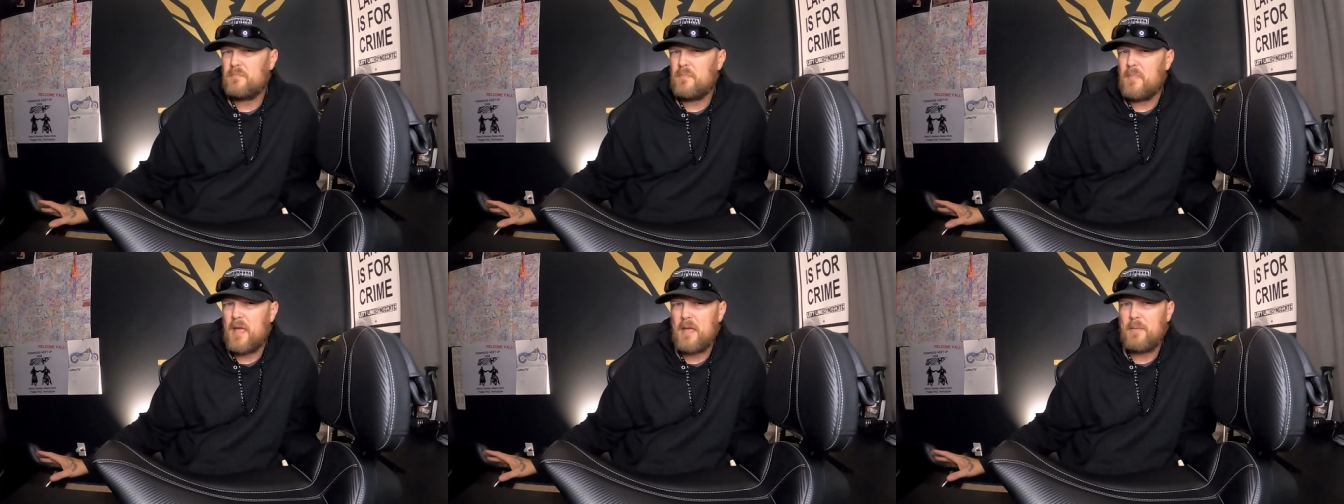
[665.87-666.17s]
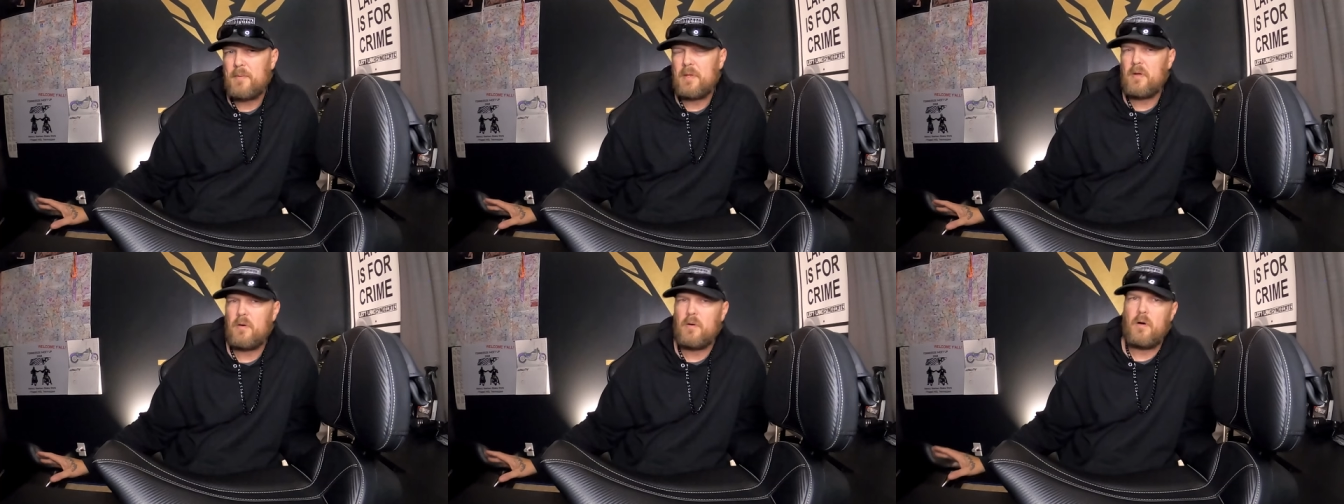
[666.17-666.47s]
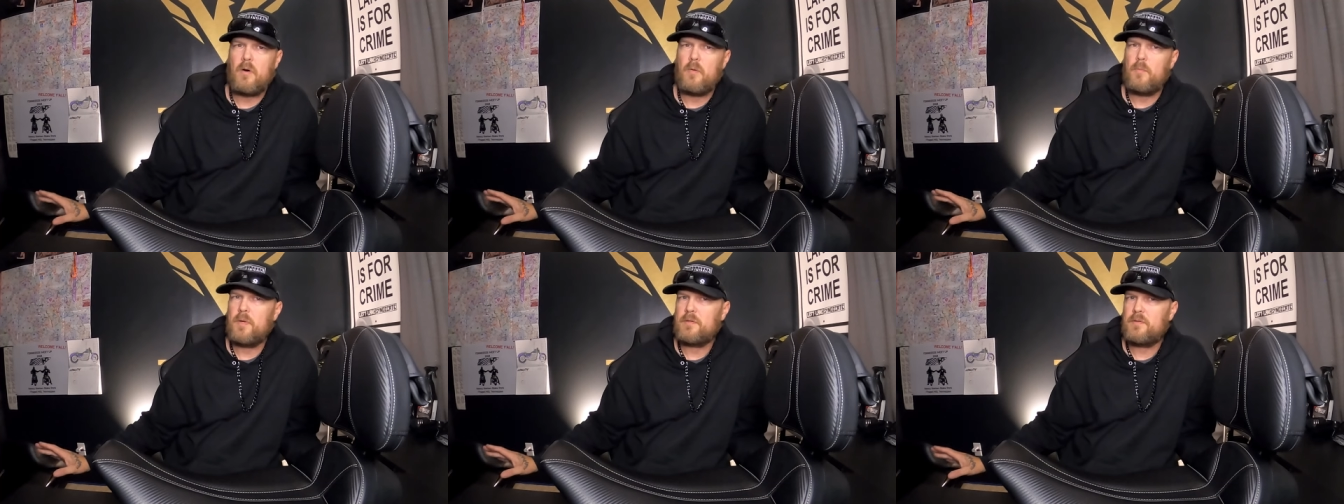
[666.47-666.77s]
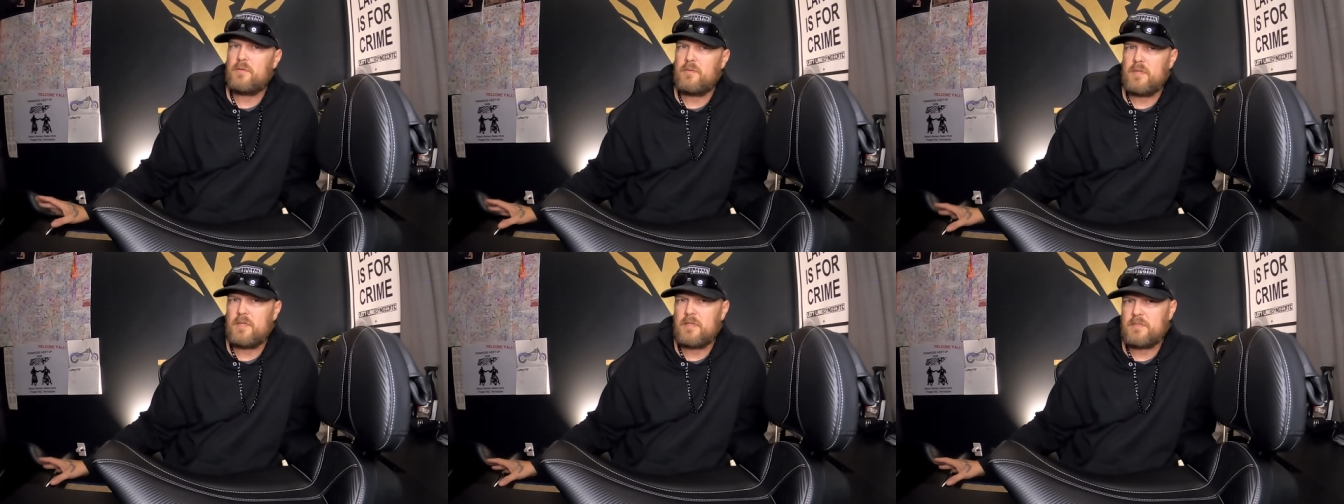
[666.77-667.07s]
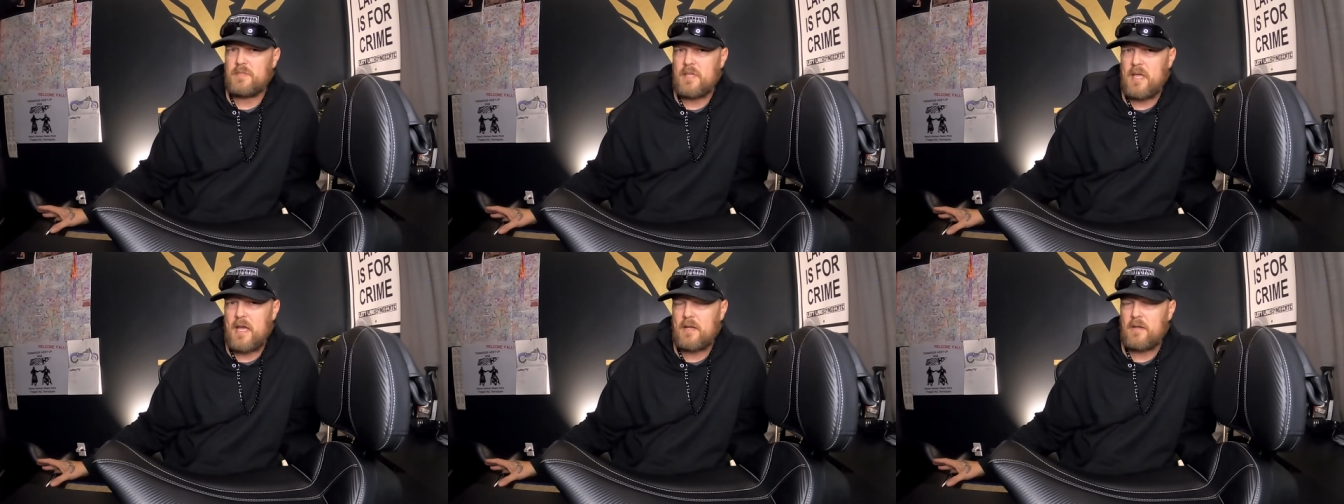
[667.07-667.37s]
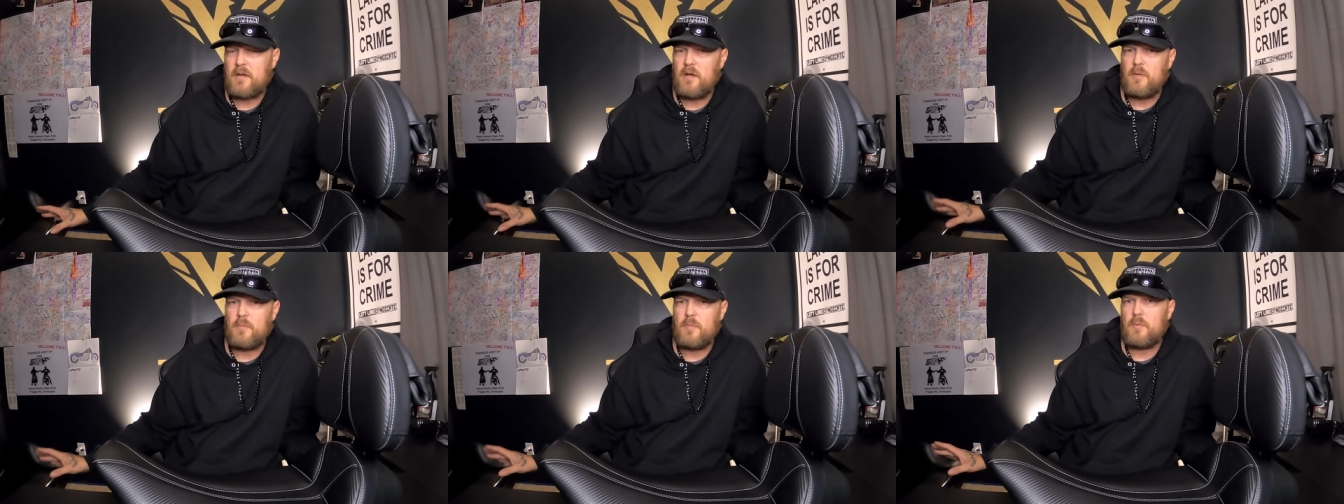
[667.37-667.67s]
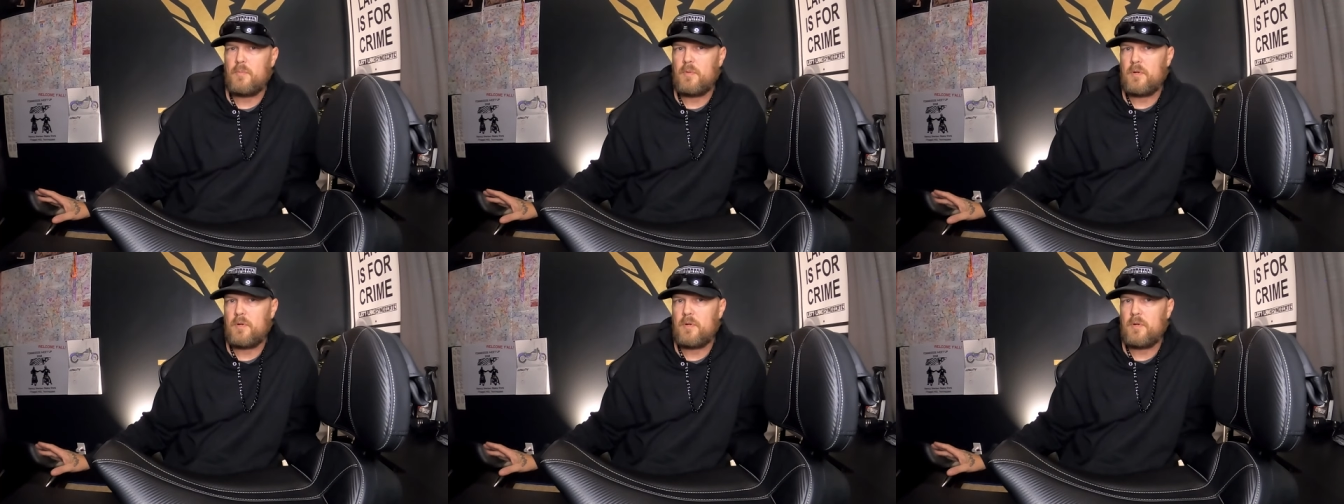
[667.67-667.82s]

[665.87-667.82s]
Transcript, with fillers: maybe don't hold me to the exact number,